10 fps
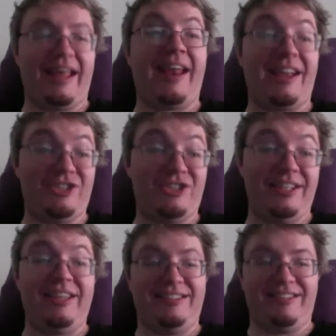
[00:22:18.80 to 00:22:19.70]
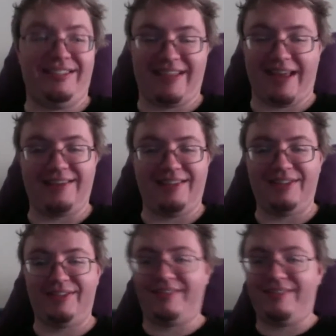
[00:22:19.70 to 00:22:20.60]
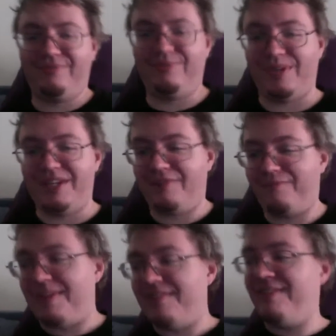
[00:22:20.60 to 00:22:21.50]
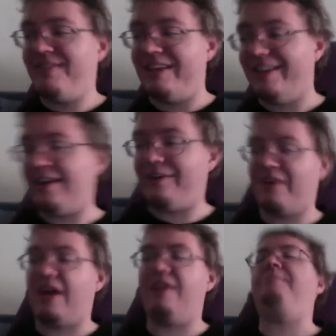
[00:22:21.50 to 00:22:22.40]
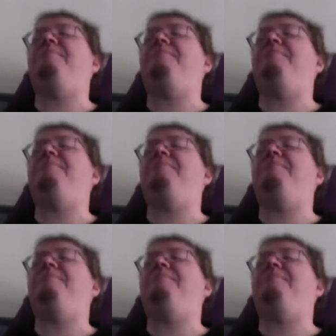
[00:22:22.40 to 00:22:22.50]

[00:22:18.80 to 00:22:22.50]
actually is exactly what I've been thinking. I've got a,